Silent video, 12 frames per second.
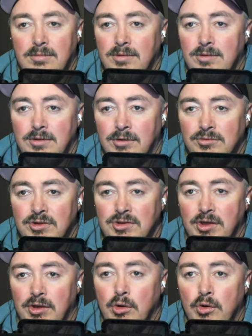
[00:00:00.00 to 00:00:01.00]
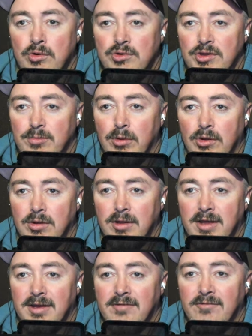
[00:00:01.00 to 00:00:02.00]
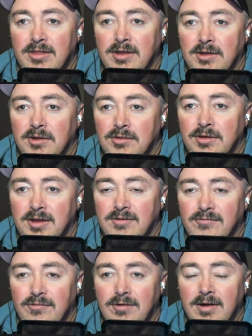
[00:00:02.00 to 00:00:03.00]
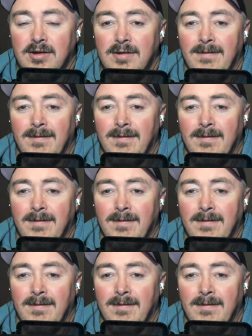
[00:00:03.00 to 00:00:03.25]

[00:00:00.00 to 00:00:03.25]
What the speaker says: you know, just a gorgeous bull, had everything you're looking for.